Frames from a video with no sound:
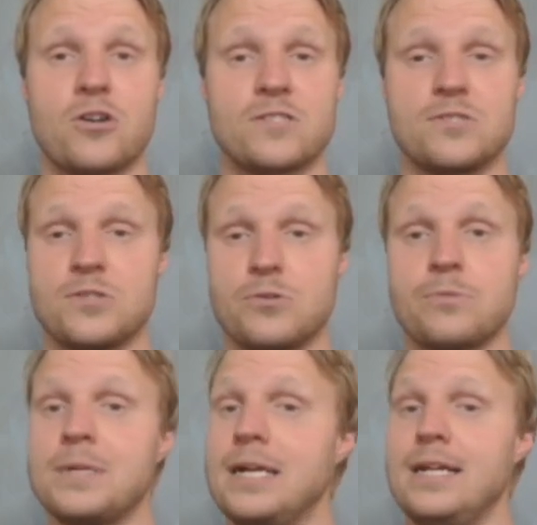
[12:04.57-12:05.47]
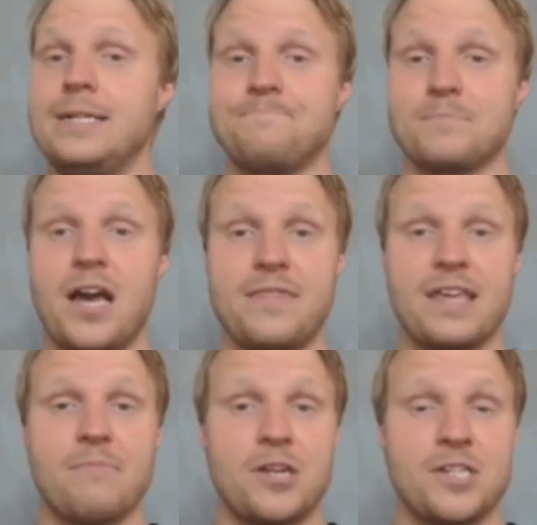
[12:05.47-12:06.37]
So I
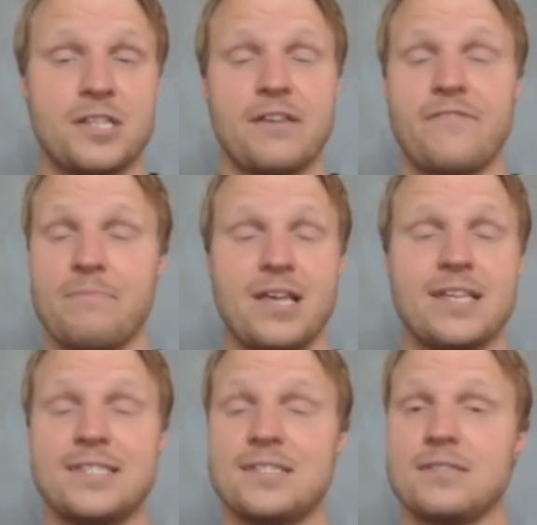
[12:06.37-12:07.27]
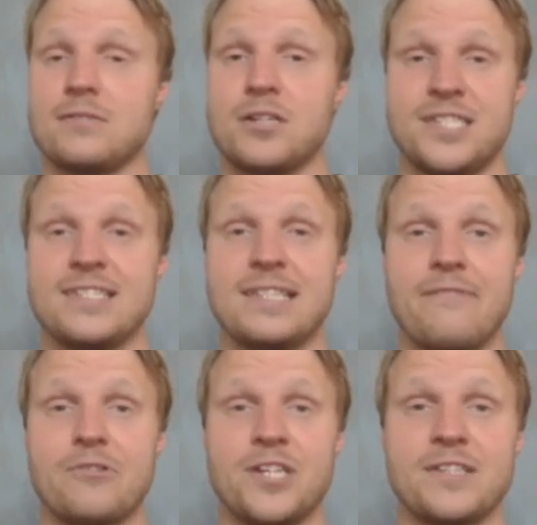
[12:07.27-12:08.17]
think Badiashile, if he plays consistently
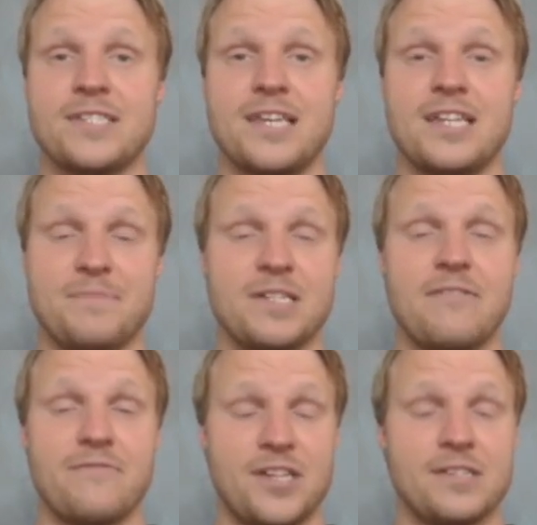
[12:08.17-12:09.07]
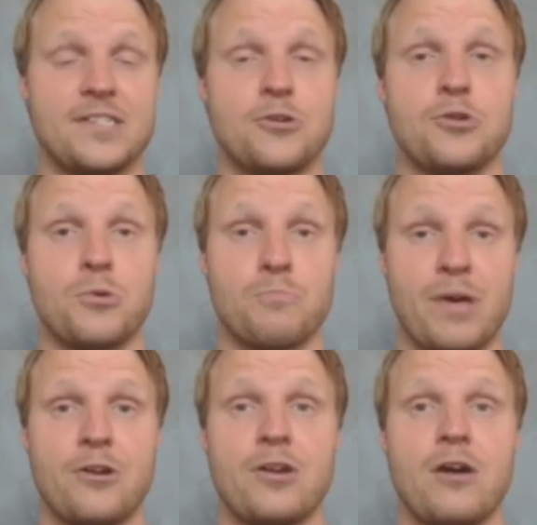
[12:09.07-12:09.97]
for Chelsea, and especially if Chelsea are doing
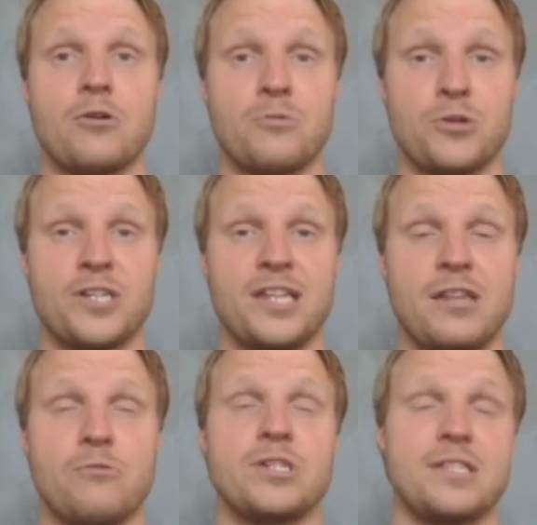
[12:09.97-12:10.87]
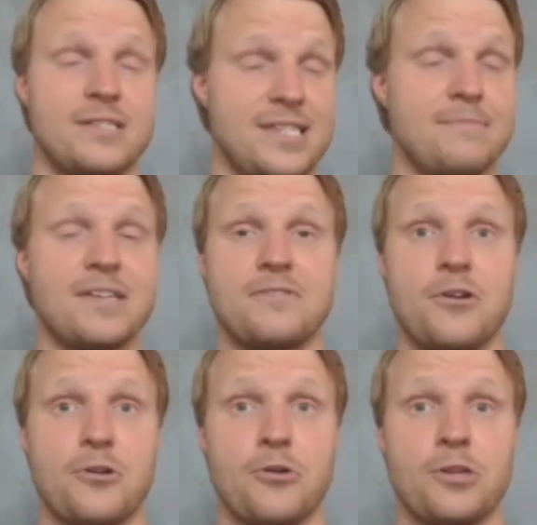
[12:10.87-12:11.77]
better now under Pochettino, which it seems like they
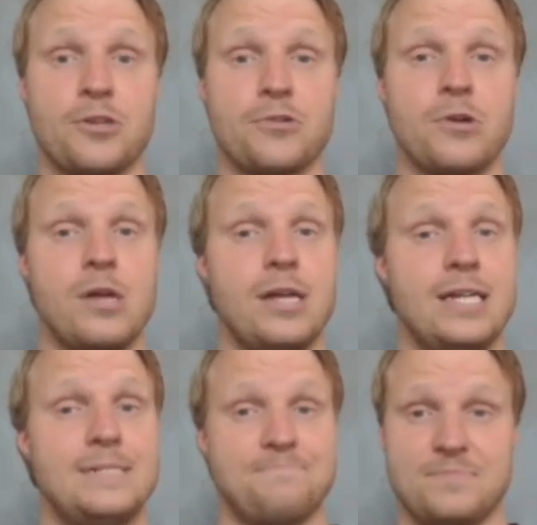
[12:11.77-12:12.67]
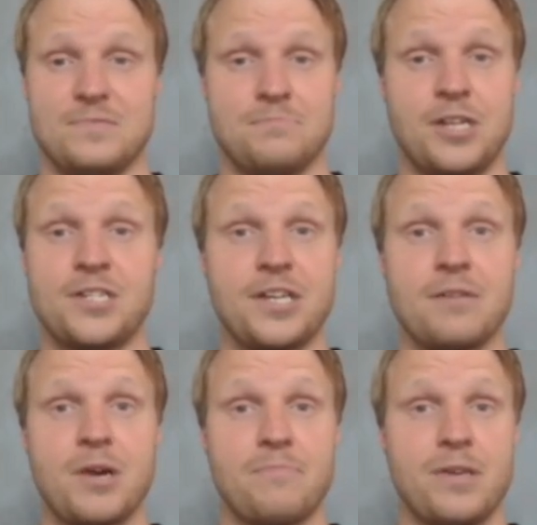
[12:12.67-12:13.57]
are going to, Badiashile
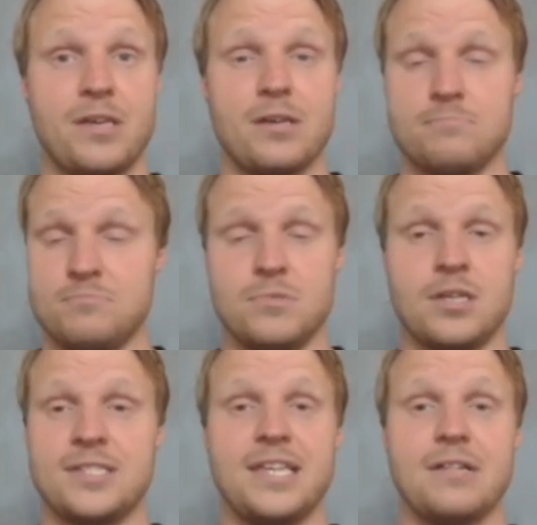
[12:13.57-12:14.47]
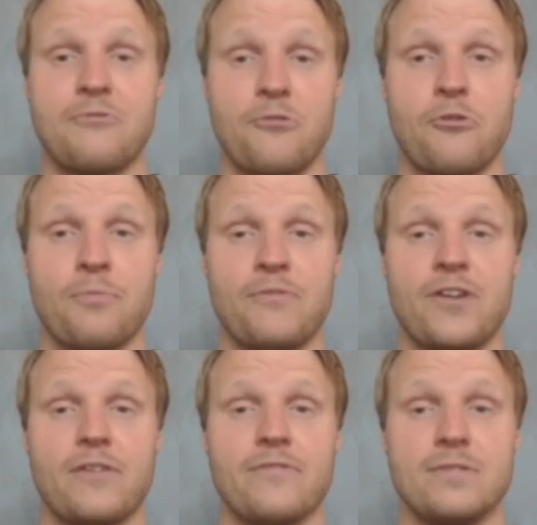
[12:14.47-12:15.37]
might be a steal for 4.5.